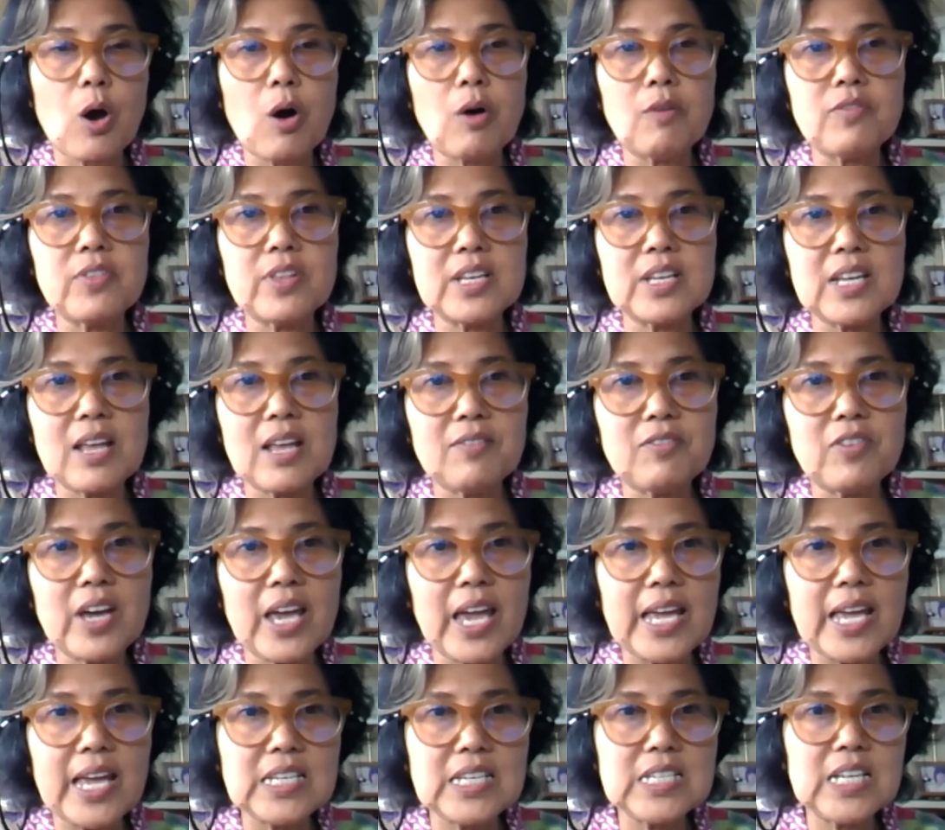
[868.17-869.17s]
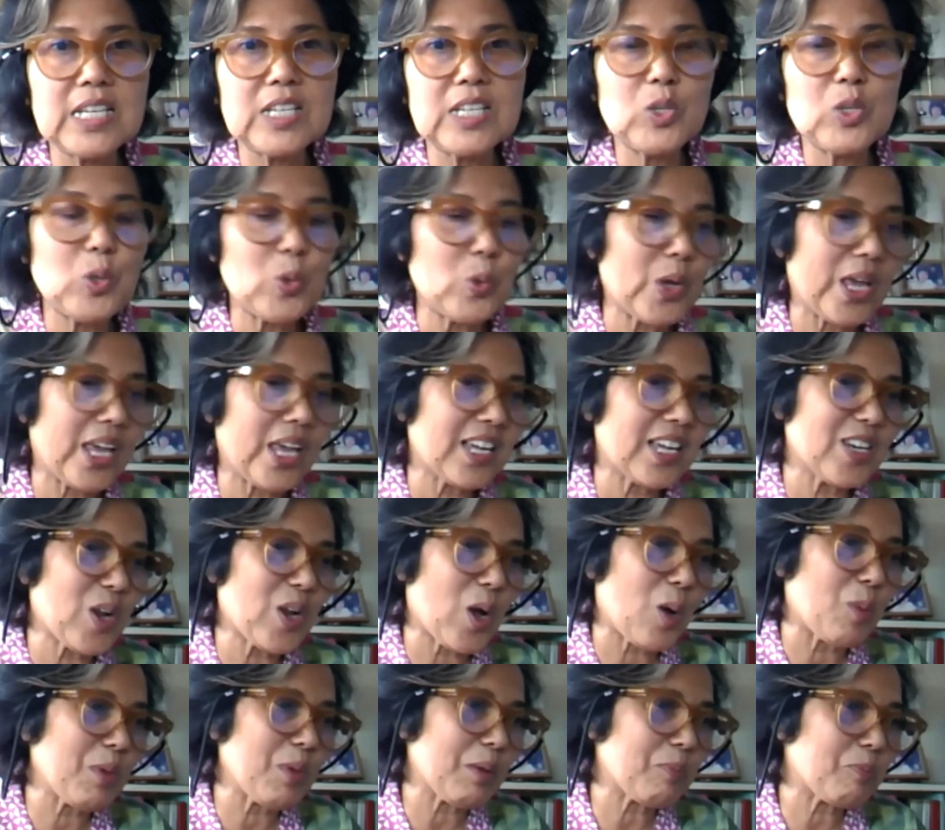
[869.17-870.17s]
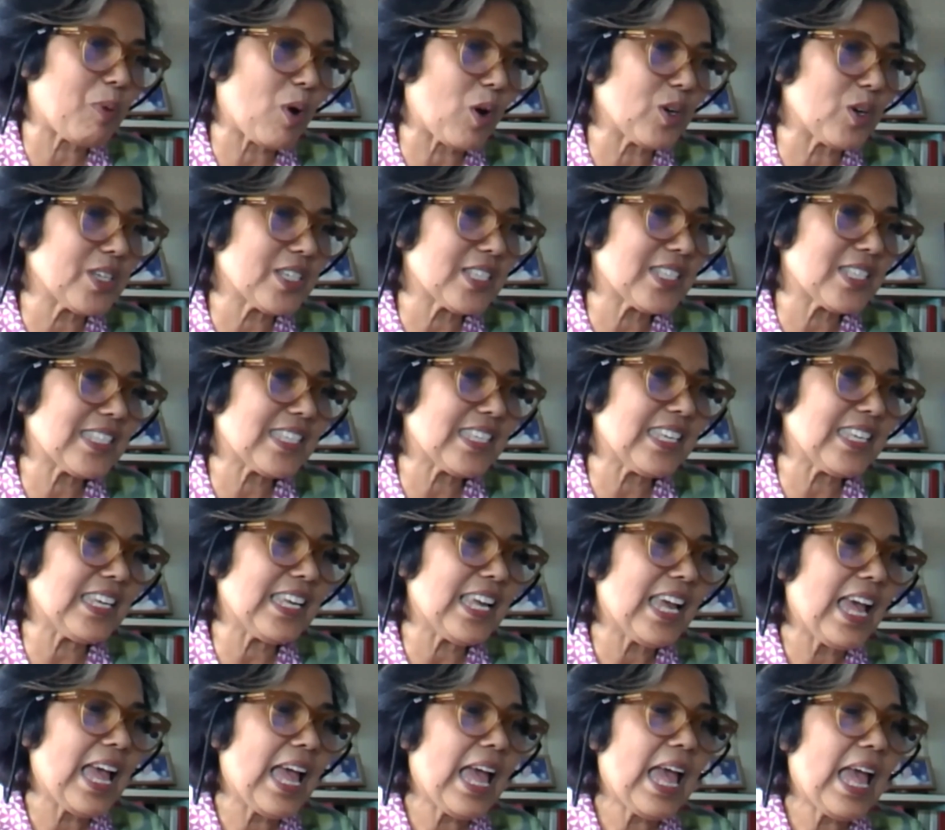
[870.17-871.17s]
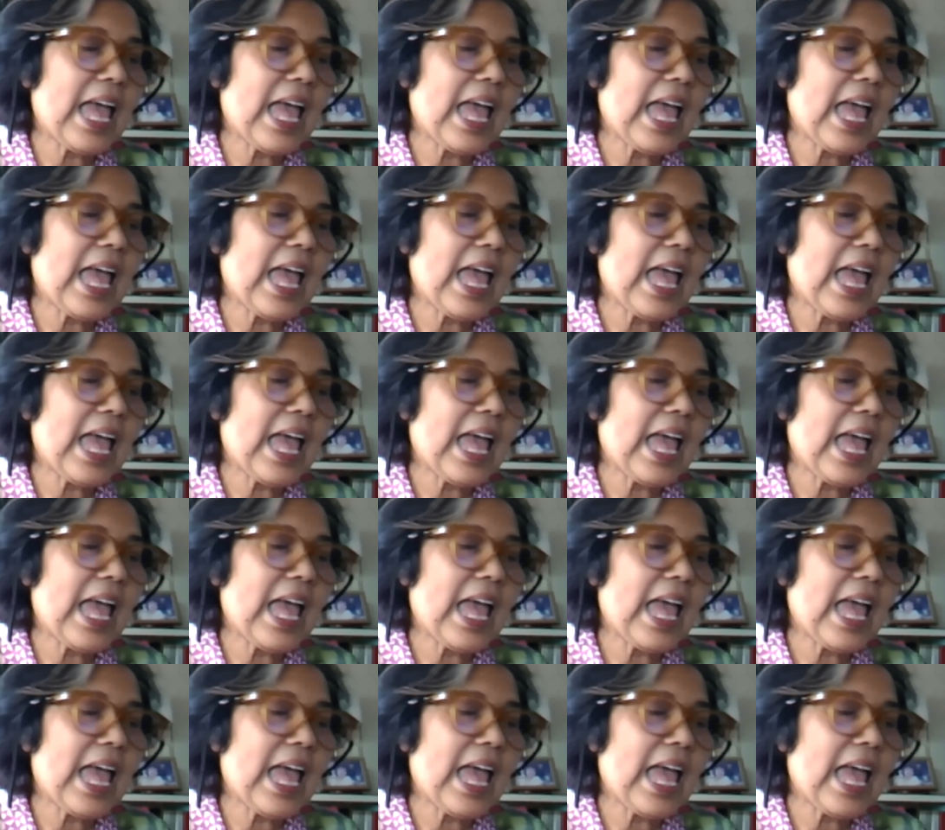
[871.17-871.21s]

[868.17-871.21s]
of the never-ending new economic policy,